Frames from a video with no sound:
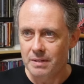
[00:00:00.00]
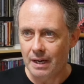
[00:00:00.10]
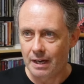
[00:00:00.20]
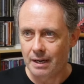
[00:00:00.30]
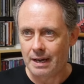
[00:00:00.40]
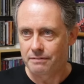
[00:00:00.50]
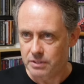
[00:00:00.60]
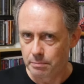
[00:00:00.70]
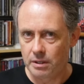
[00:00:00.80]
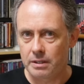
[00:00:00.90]
have
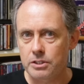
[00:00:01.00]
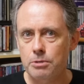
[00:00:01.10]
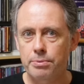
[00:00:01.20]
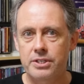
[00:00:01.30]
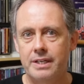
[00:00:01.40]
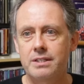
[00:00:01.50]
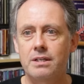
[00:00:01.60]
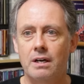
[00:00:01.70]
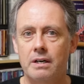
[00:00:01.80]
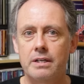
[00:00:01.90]
some laws to
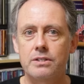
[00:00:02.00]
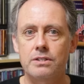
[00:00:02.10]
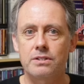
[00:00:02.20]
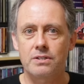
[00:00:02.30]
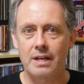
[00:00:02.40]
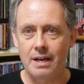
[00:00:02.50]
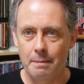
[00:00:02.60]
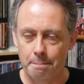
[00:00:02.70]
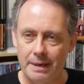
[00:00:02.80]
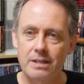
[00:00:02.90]
protect artists,
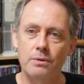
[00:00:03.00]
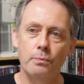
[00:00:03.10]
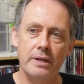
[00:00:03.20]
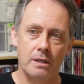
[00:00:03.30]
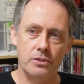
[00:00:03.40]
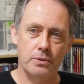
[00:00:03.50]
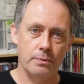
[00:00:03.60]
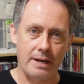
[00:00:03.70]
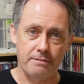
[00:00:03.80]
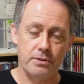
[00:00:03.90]
but we
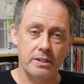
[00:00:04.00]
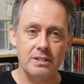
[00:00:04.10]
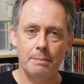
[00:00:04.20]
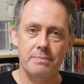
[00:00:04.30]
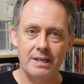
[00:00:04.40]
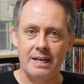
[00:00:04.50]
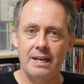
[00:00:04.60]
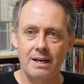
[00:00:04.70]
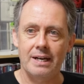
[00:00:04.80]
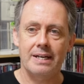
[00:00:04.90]
also have to accept that
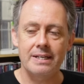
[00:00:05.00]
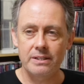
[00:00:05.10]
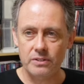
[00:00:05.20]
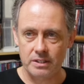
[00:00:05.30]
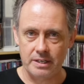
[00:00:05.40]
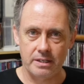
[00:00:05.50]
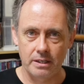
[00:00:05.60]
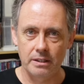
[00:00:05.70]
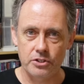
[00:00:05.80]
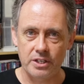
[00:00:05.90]
AI is a
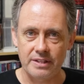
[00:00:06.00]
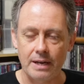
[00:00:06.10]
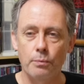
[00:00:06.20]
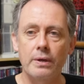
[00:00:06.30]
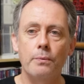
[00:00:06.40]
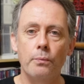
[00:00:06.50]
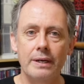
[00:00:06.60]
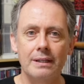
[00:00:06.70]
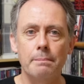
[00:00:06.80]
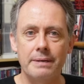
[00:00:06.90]
technology that we
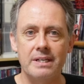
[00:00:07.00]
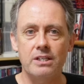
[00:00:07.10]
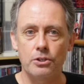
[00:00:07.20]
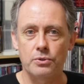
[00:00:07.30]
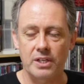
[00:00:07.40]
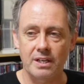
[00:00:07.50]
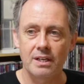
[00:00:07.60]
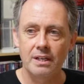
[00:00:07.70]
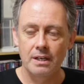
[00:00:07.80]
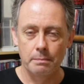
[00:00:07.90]
will be
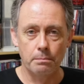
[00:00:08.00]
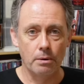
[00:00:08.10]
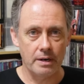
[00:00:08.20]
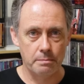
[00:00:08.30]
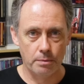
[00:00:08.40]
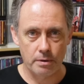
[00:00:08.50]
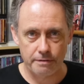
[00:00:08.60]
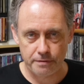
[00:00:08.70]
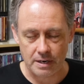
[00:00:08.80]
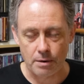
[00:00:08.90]
using more and
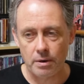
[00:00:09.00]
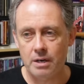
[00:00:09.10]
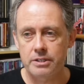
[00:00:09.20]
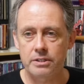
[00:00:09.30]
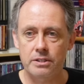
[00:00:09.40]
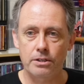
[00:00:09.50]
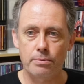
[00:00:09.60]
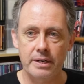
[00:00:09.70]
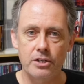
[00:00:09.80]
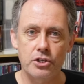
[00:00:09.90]
more for our artistic
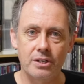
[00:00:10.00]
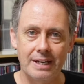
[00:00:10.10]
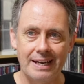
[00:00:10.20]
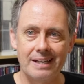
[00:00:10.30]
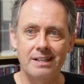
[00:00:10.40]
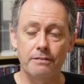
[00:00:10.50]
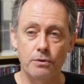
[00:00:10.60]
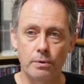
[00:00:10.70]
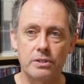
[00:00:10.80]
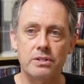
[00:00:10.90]
creation. And
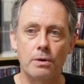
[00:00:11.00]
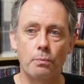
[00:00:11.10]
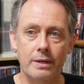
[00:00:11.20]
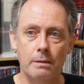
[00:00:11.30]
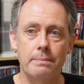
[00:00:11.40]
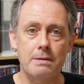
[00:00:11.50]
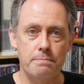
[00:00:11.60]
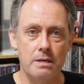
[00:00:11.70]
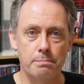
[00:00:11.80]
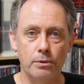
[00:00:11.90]
of course, there will be
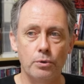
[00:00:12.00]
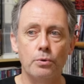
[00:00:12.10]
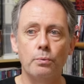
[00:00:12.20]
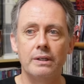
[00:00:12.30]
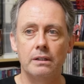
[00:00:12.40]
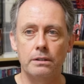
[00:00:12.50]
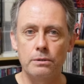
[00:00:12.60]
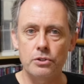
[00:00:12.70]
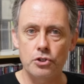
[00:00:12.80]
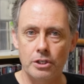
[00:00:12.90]
people who will
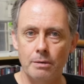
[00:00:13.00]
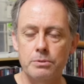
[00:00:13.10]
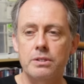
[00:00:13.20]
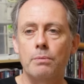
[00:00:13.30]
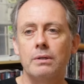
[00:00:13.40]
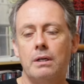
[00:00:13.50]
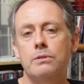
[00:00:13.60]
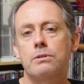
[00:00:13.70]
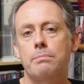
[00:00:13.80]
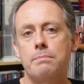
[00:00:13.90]
lose jobs. There will
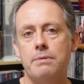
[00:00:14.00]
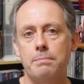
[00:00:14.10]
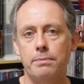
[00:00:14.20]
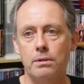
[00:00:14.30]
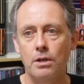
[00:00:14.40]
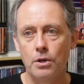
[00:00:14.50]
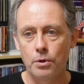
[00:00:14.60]
also be people